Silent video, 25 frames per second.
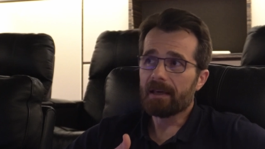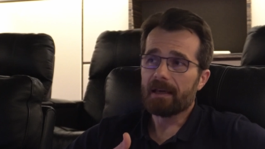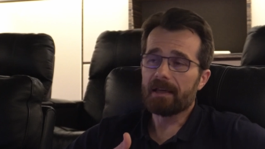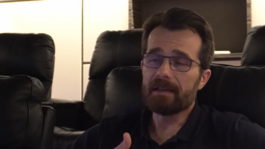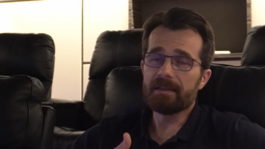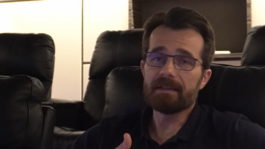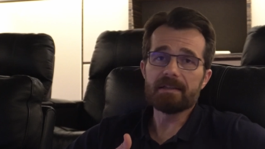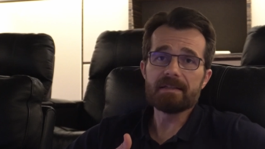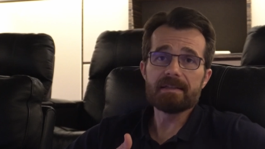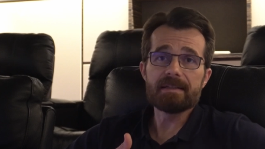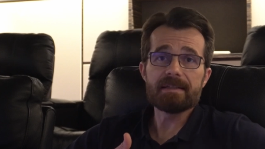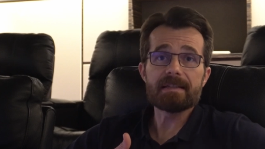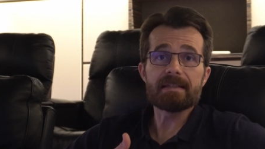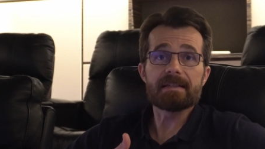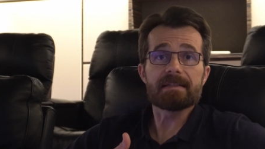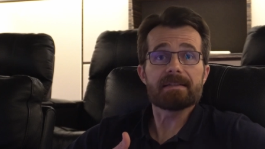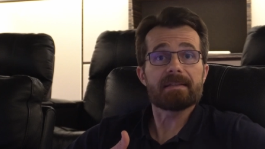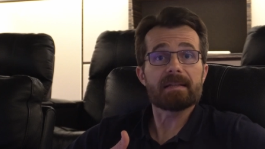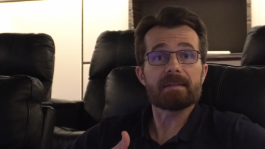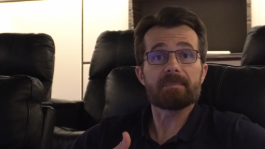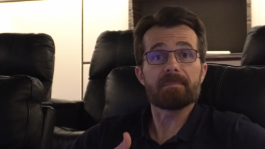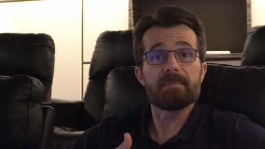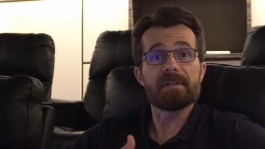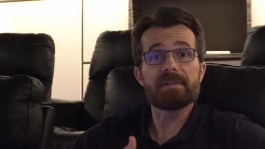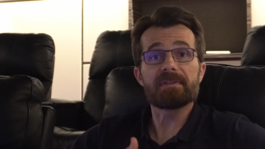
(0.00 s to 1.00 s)
And in the end,
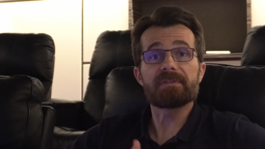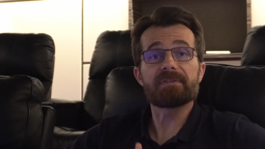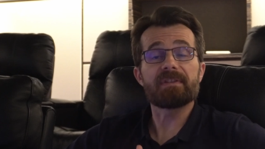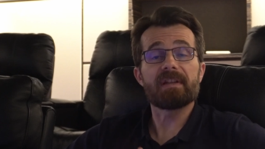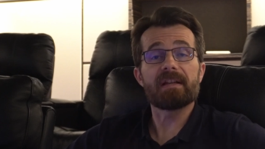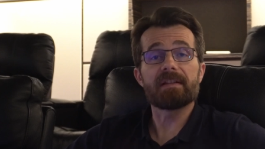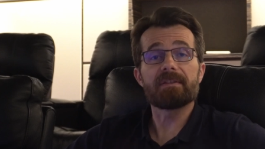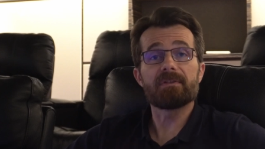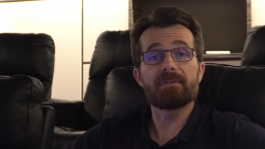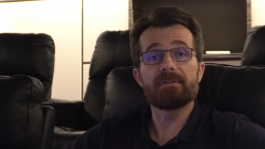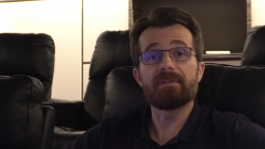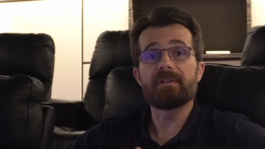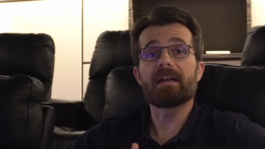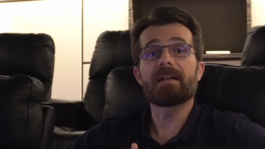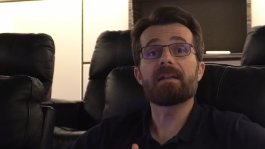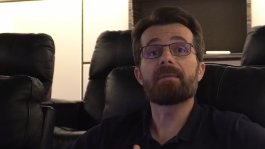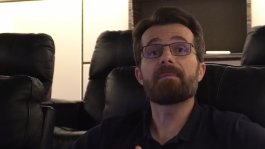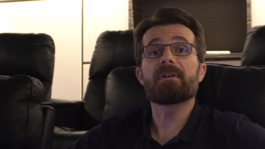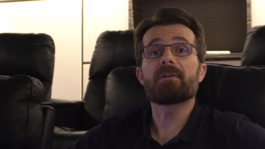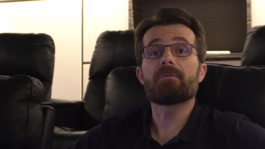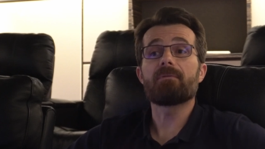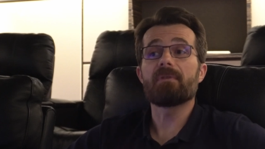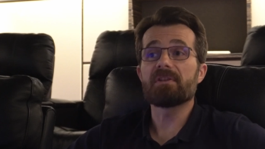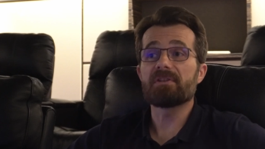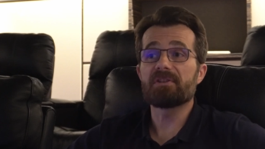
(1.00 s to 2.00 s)
that means that the
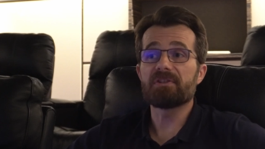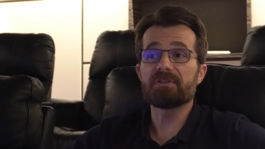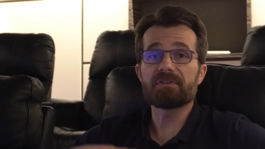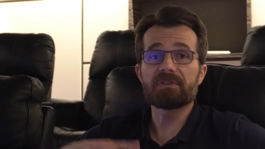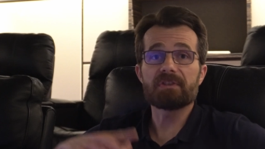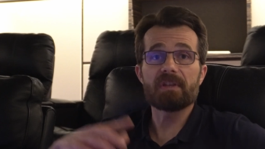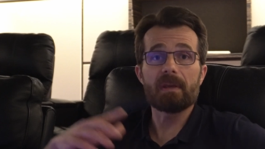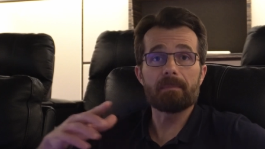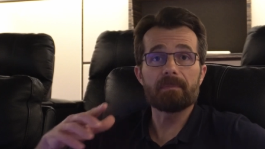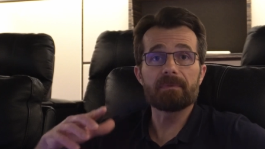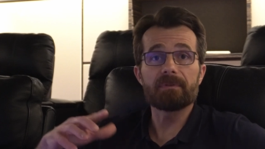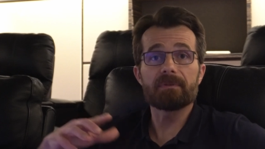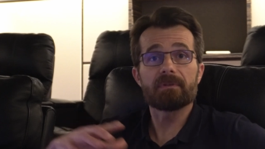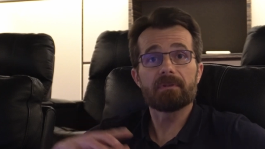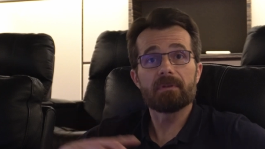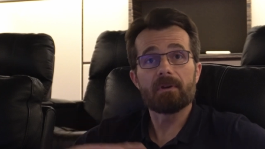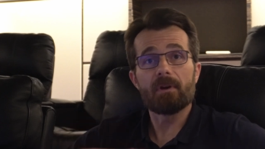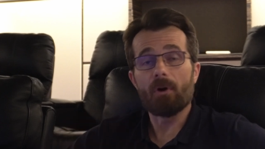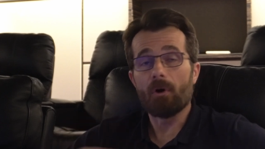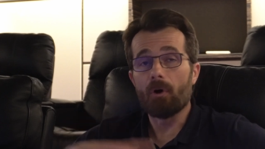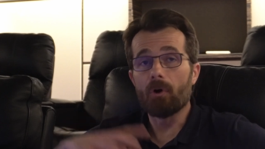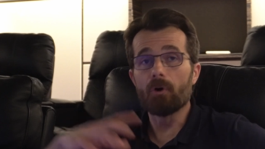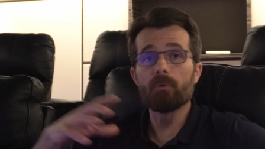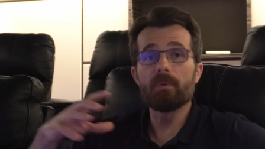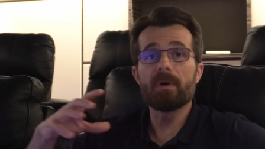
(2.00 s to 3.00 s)
dynamic range is kept
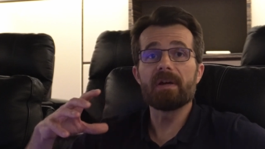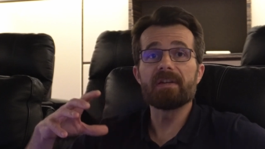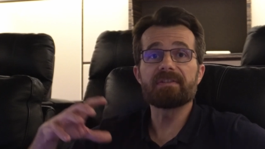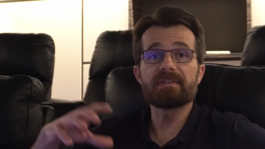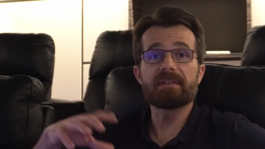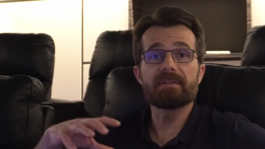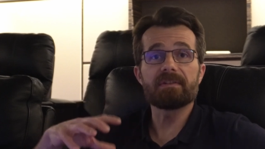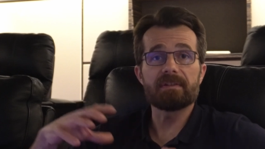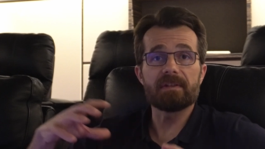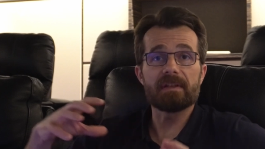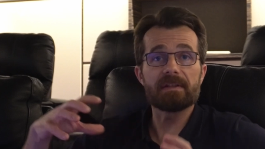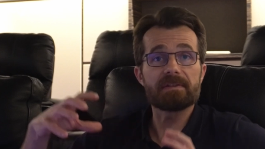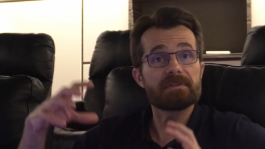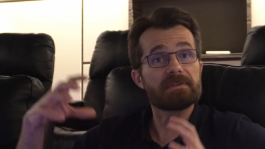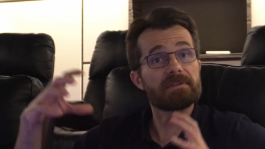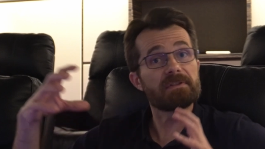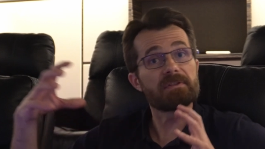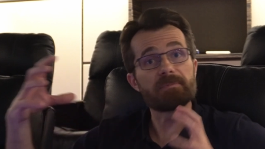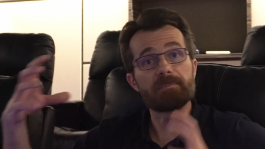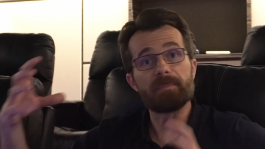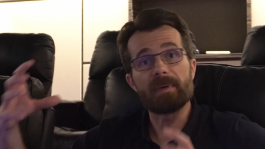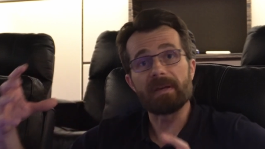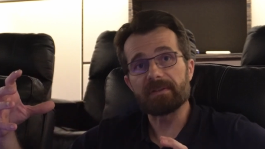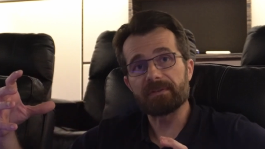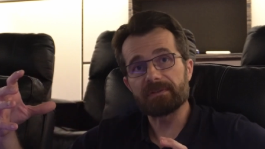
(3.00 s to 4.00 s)
always at, at
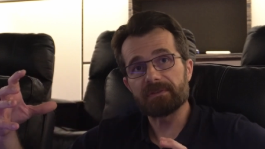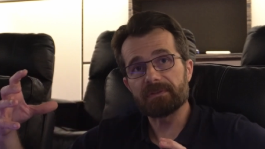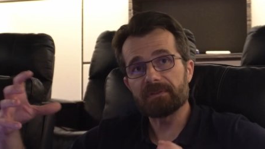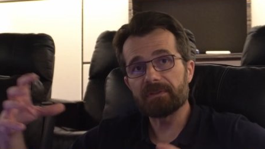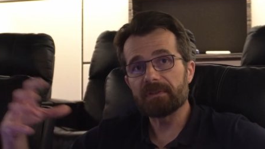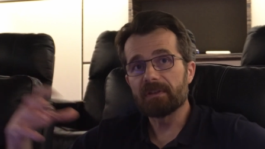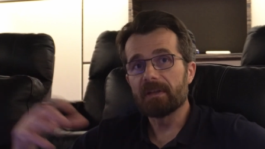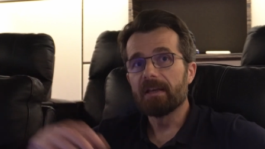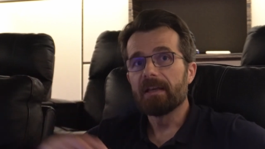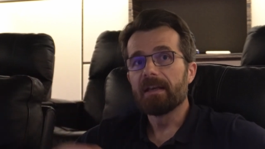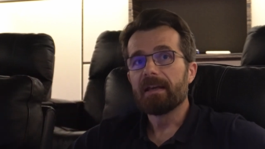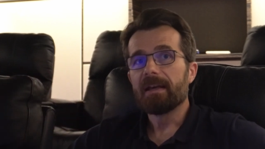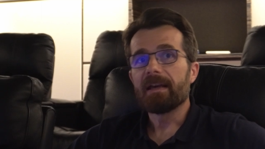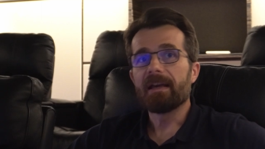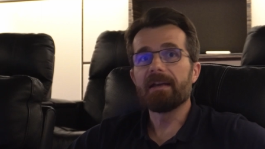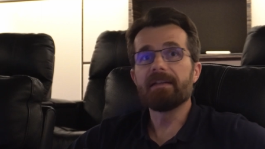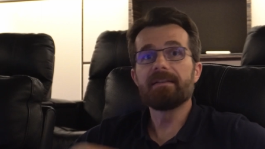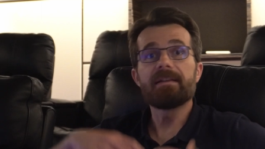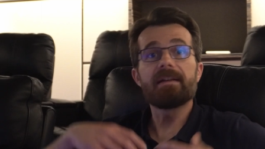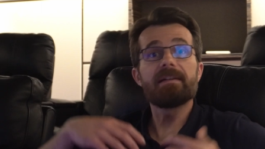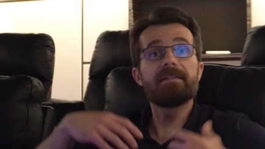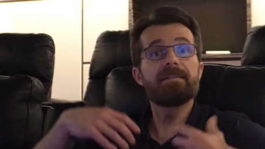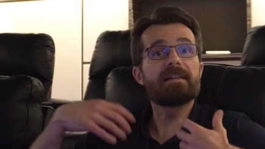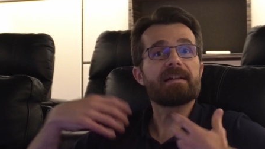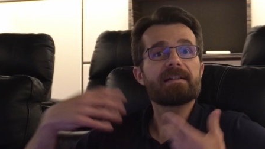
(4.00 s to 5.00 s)
its best.
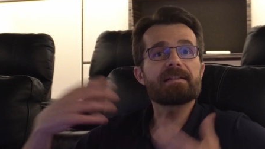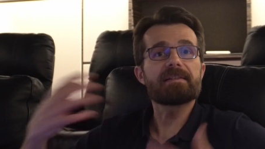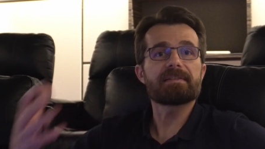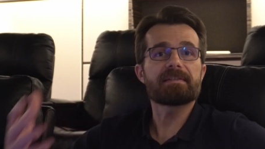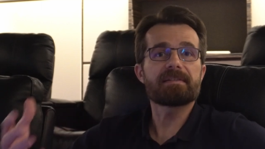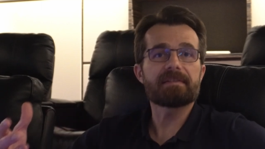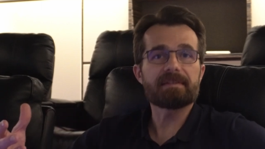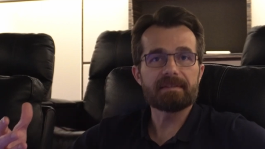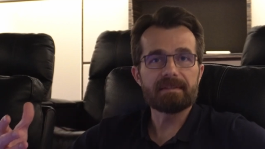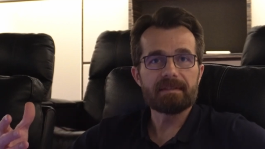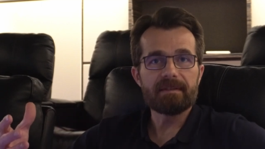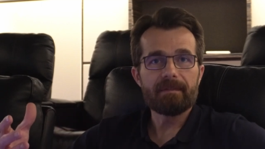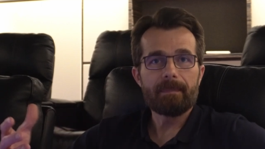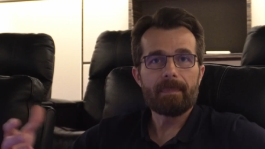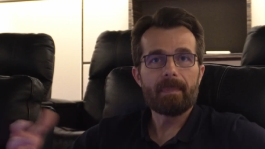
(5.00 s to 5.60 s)
And and that's